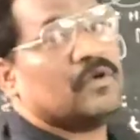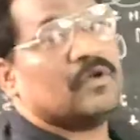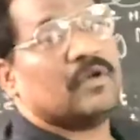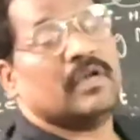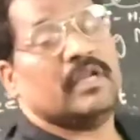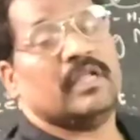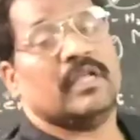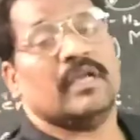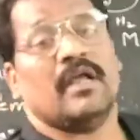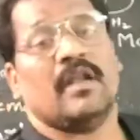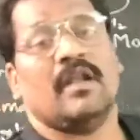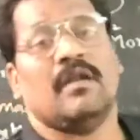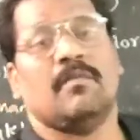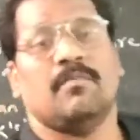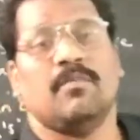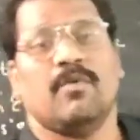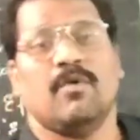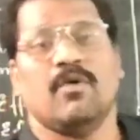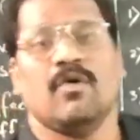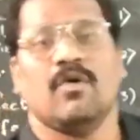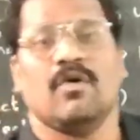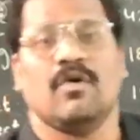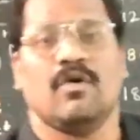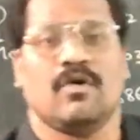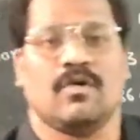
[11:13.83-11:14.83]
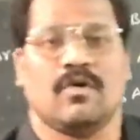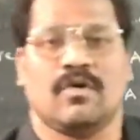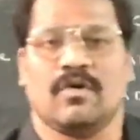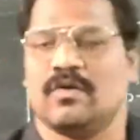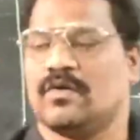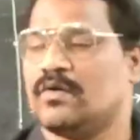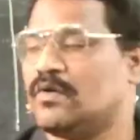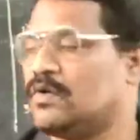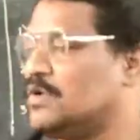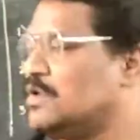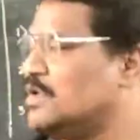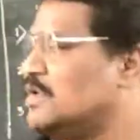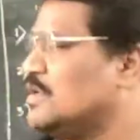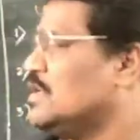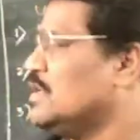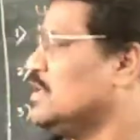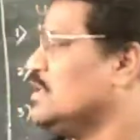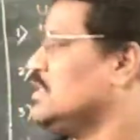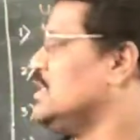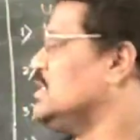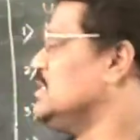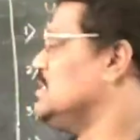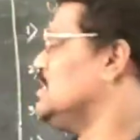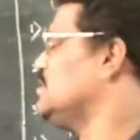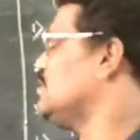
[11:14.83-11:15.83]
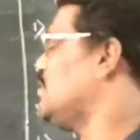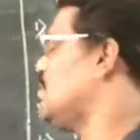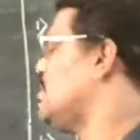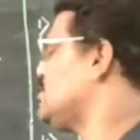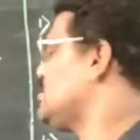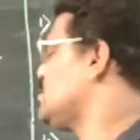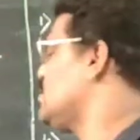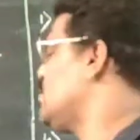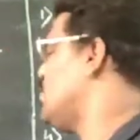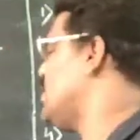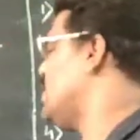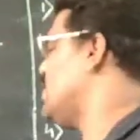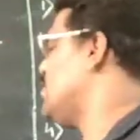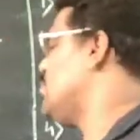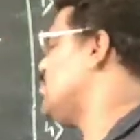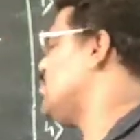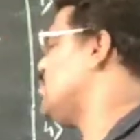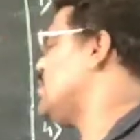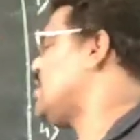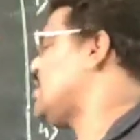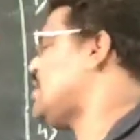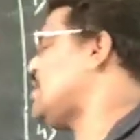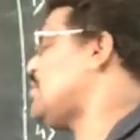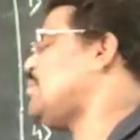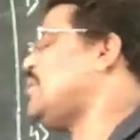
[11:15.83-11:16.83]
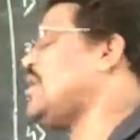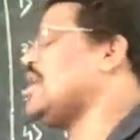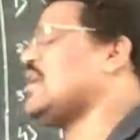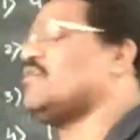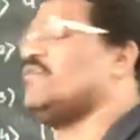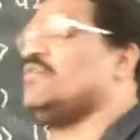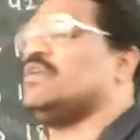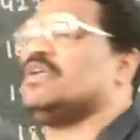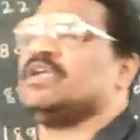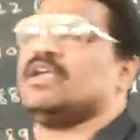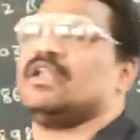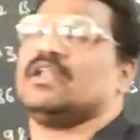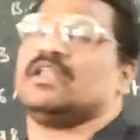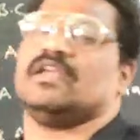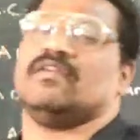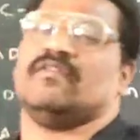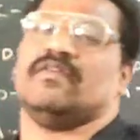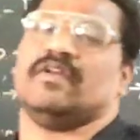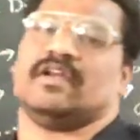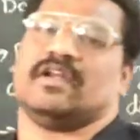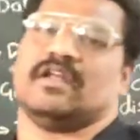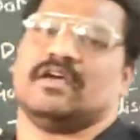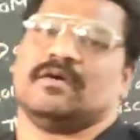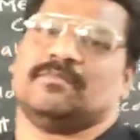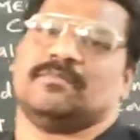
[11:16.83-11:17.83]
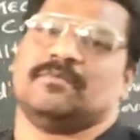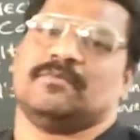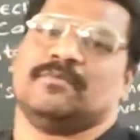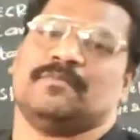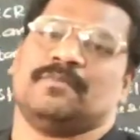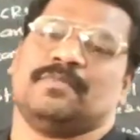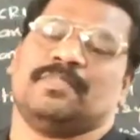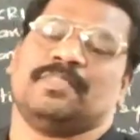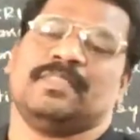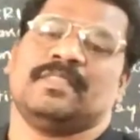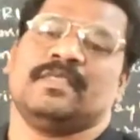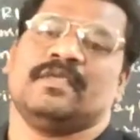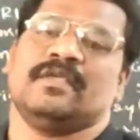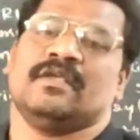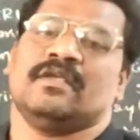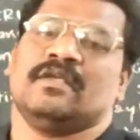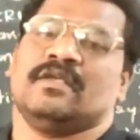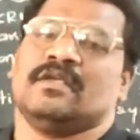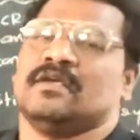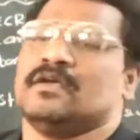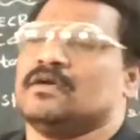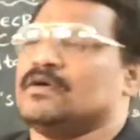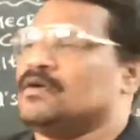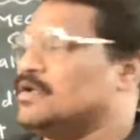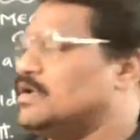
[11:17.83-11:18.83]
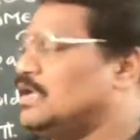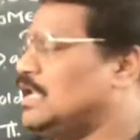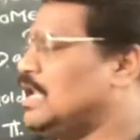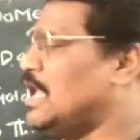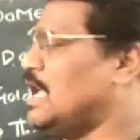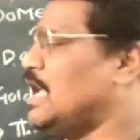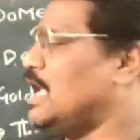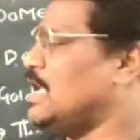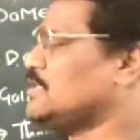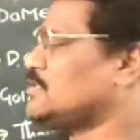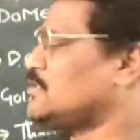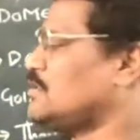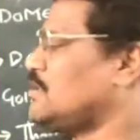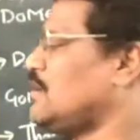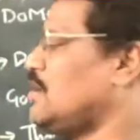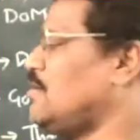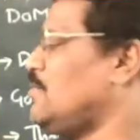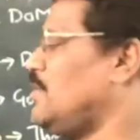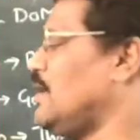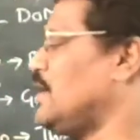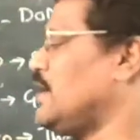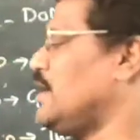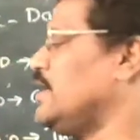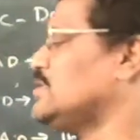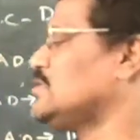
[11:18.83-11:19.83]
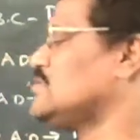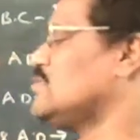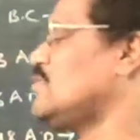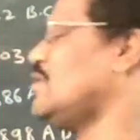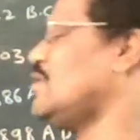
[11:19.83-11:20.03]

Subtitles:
Niels Bohr. This is also one more drawback we can give it up. Last drawback is